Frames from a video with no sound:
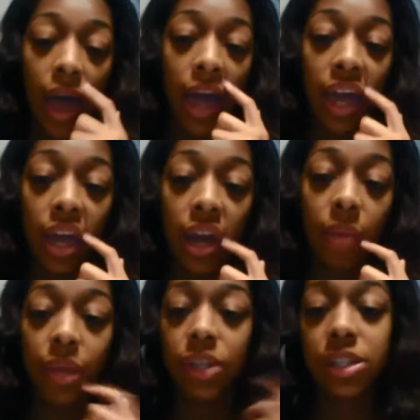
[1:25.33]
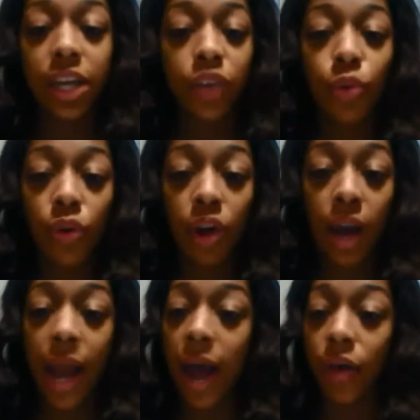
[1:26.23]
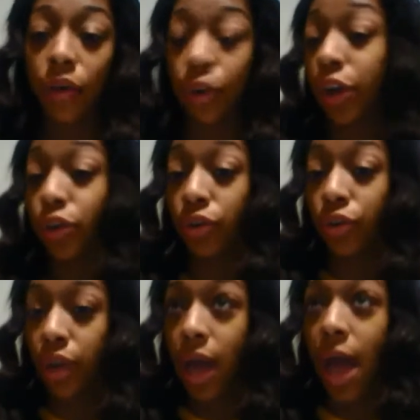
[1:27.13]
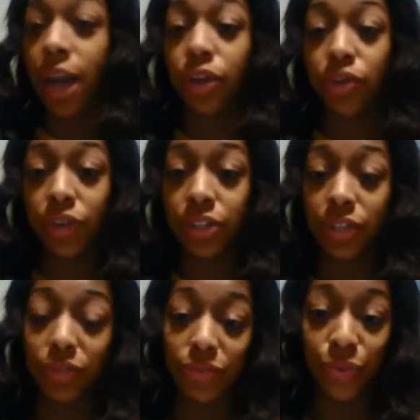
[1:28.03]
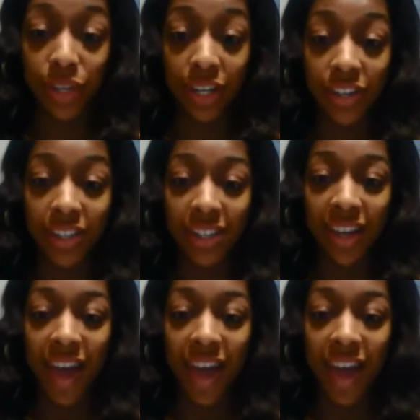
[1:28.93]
And I mean, just like you are at Howard or you're at a university for 4 years,